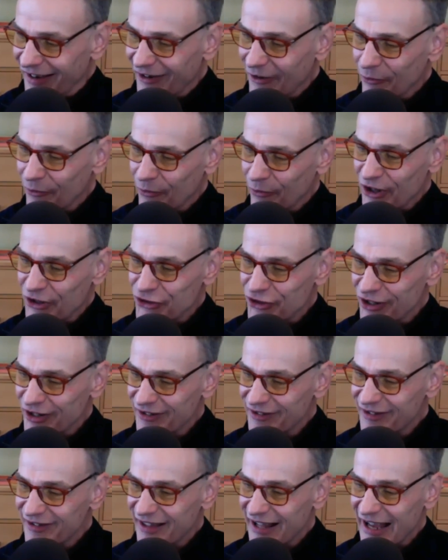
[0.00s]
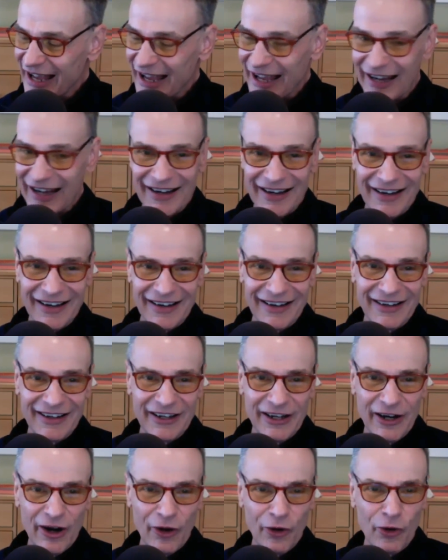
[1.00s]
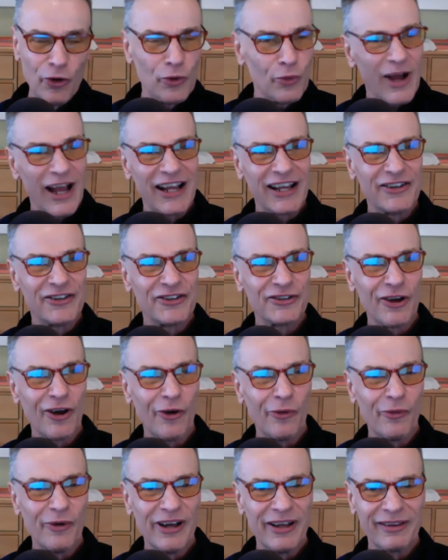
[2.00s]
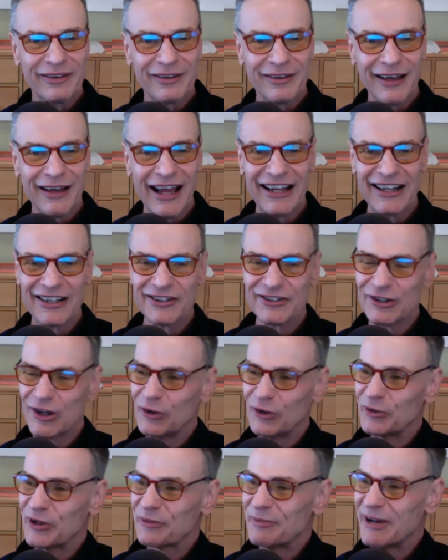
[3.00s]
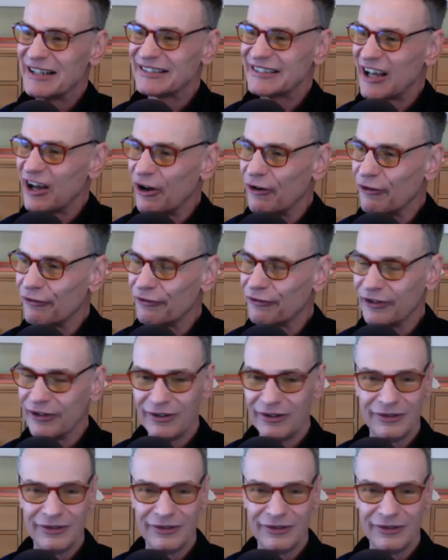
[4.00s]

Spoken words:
which is that, who do I consult with? I consult with myself.